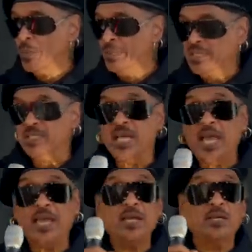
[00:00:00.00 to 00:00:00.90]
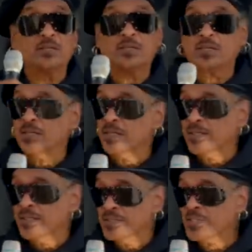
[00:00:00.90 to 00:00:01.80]
But today,
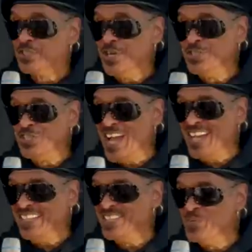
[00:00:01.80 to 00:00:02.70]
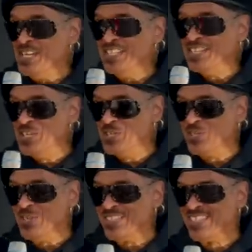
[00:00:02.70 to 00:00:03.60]
the sunshine, we in
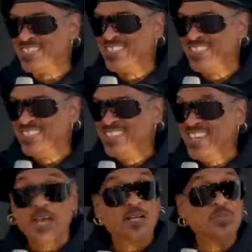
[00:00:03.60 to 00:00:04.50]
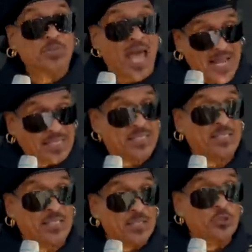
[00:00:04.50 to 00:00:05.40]
t-shirts.
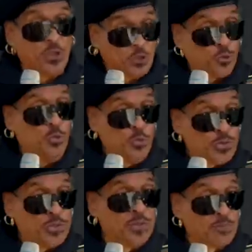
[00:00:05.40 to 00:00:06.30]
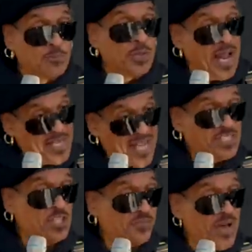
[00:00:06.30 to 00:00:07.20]
That's the truth, and
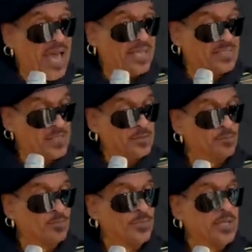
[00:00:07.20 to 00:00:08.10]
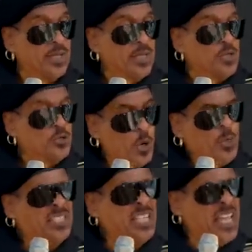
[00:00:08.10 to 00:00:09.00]
that's a fact. So
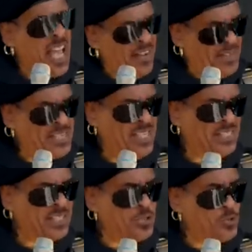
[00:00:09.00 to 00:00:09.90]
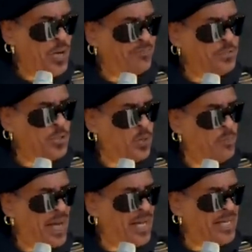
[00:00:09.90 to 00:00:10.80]
it's the evidence that you have to go
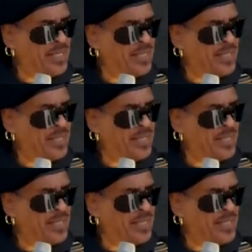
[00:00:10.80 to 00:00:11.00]
by.